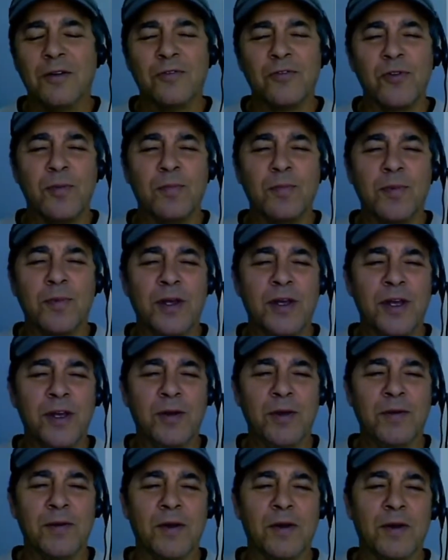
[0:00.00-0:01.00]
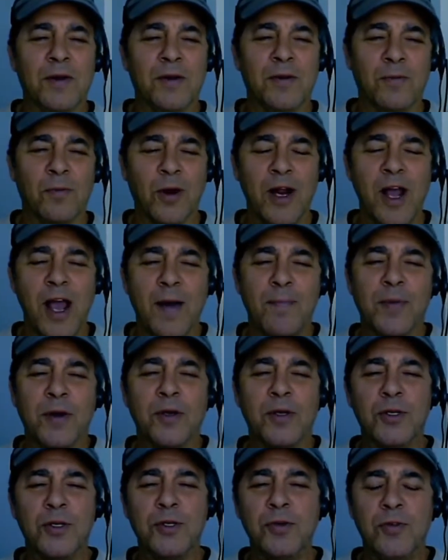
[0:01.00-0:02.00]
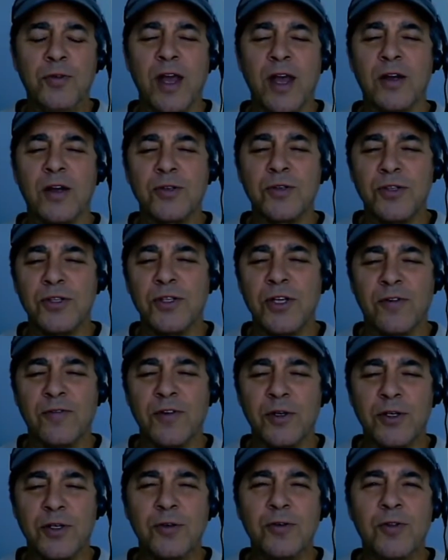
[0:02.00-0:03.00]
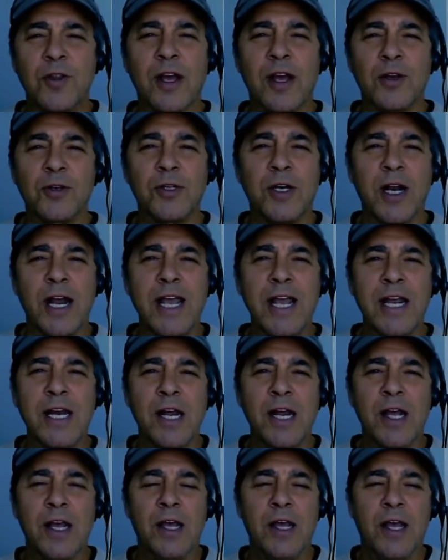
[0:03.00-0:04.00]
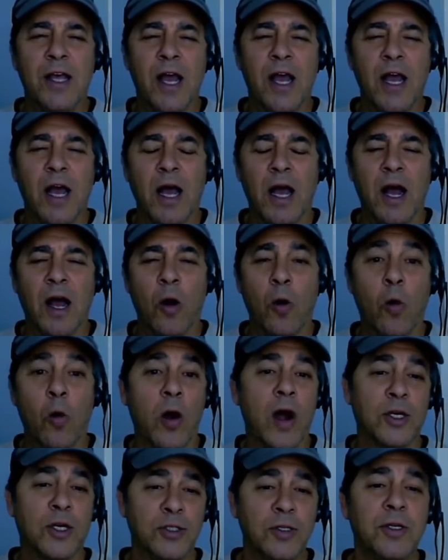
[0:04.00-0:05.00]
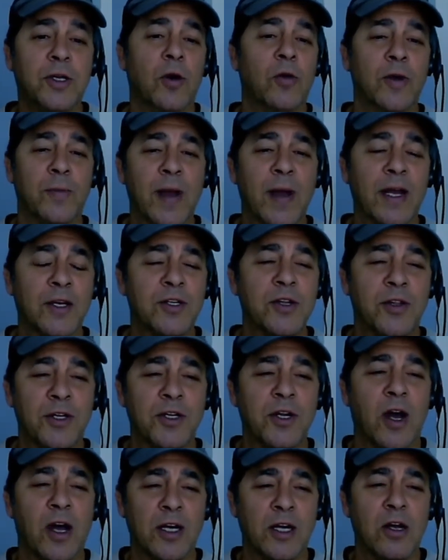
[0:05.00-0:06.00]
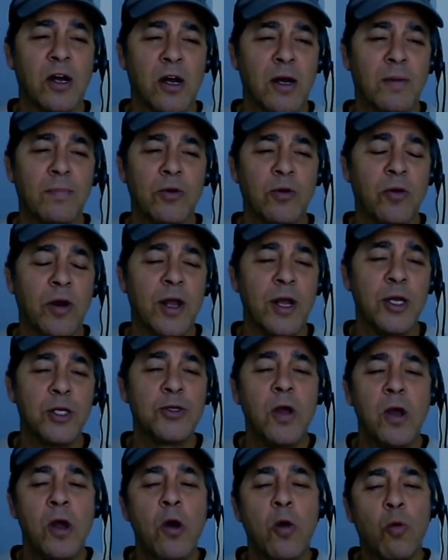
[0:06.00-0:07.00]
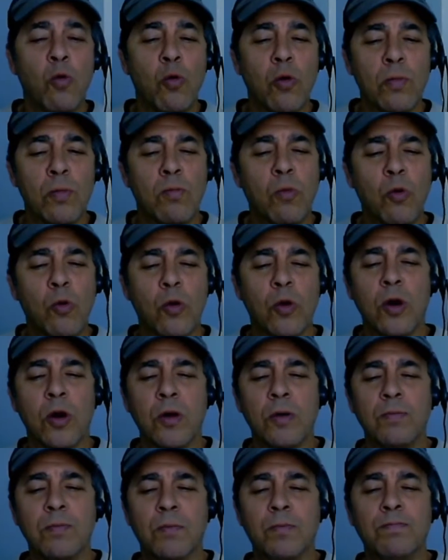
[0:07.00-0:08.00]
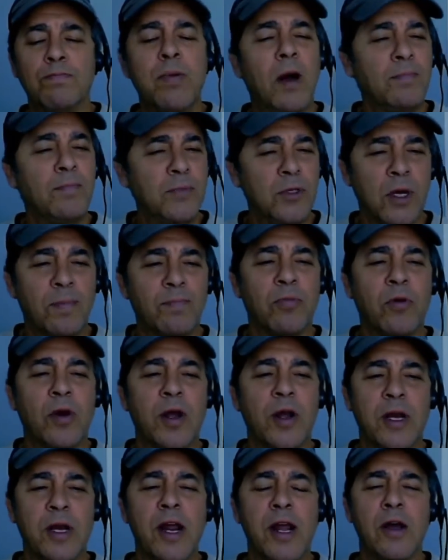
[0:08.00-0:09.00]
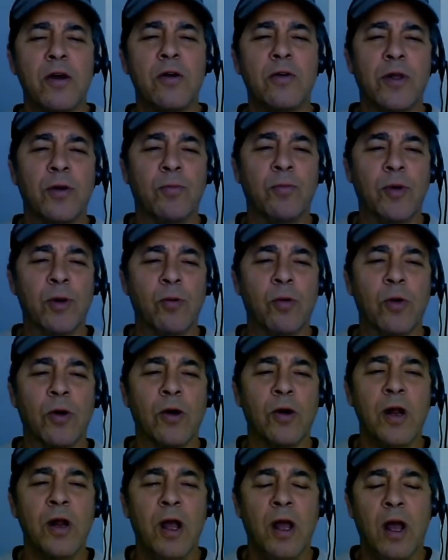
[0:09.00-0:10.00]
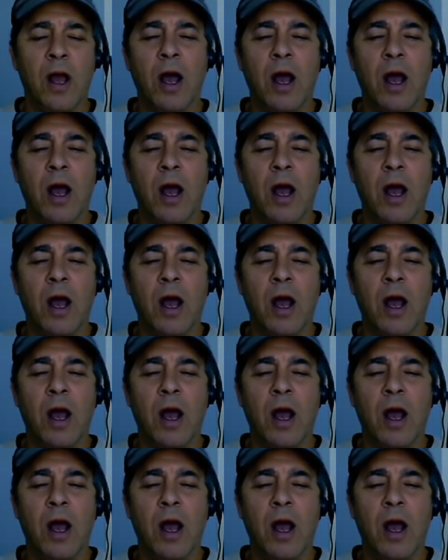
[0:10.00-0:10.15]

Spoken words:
from the what happened in 2007, 2008, we're actually going back to the dot-com craze. We're more pumped up right now than we were